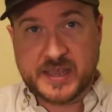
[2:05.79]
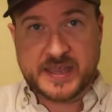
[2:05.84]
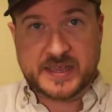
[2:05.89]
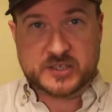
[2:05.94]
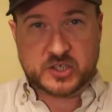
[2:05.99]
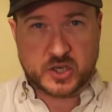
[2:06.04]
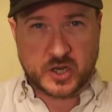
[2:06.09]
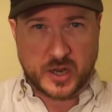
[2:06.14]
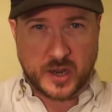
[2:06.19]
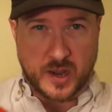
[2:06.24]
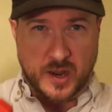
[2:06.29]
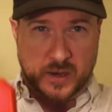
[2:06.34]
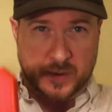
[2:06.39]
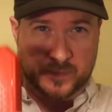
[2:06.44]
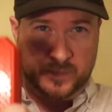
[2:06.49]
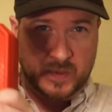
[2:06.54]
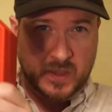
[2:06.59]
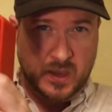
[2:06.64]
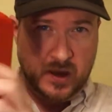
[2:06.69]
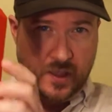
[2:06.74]
Hitchcock,
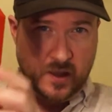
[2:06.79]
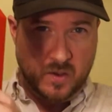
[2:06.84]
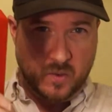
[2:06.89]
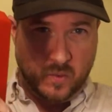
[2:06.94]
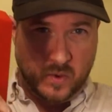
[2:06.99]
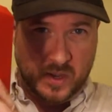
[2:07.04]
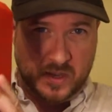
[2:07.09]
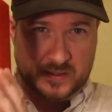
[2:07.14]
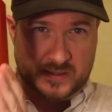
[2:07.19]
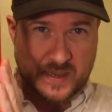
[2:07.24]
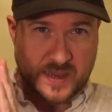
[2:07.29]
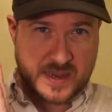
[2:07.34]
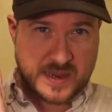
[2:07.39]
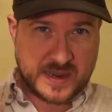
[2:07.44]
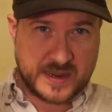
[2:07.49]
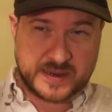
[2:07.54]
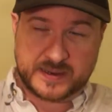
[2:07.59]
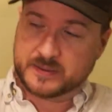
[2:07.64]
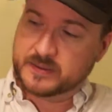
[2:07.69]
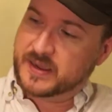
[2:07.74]
was
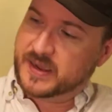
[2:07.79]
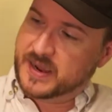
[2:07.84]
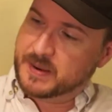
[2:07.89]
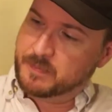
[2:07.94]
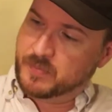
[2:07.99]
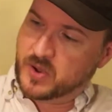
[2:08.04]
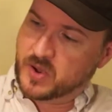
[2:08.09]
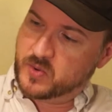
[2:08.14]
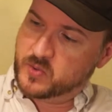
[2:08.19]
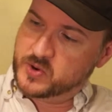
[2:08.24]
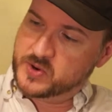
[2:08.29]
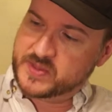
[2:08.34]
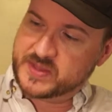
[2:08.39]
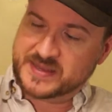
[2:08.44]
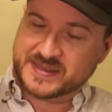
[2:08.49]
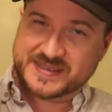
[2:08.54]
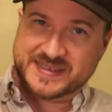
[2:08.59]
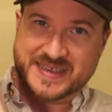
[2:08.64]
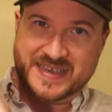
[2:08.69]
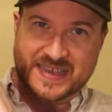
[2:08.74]
I bought one of
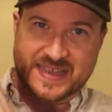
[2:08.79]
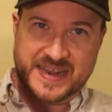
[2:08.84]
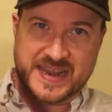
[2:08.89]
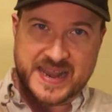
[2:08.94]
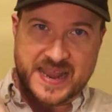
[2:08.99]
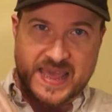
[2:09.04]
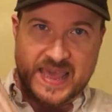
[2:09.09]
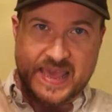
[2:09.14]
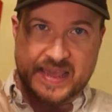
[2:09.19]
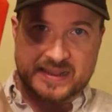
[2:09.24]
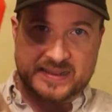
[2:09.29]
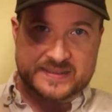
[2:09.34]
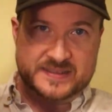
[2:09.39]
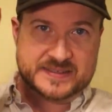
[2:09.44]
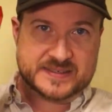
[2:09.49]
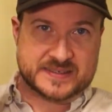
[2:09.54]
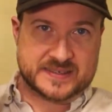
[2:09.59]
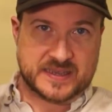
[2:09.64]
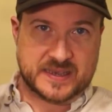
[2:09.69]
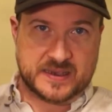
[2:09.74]
these
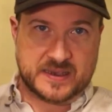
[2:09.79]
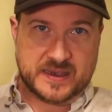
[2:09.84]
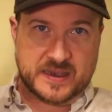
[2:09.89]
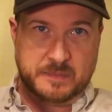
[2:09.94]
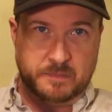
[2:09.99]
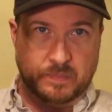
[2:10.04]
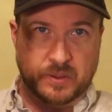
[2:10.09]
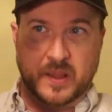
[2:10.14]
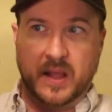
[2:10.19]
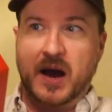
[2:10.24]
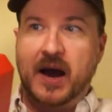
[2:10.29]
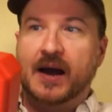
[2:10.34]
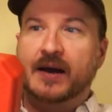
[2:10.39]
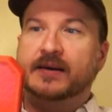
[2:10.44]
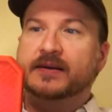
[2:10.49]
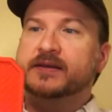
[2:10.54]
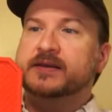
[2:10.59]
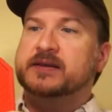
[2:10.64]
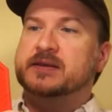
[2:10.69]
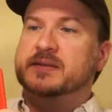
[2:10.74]
Kinex
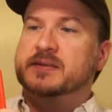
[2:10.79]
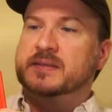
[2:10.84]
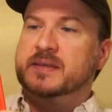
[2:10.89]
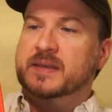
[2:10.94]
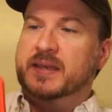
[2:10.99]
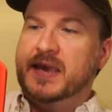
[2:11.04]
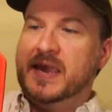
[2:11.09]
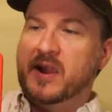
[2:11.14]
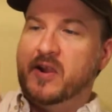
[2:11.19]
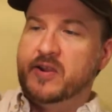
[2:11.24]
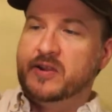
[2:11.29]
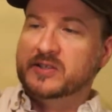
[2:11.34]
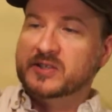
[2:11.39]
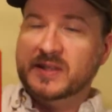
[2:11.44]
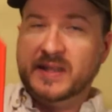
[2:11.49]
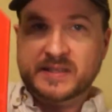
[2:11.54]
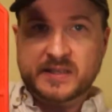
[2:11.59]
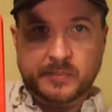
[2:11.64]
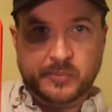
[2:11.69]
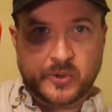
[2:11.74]
blocks carriers.
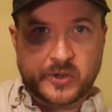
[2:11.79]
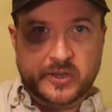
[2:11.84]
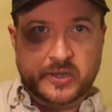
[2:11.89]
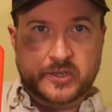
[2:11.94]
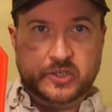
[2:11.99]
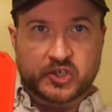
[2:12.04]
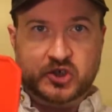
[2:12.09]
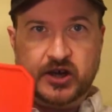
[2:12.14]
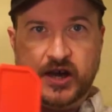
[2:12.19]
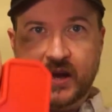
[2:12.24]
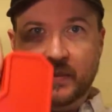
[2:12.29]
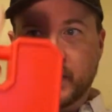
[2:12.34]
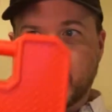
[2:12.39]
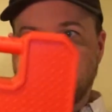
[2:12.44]
And that's a pretty good shape.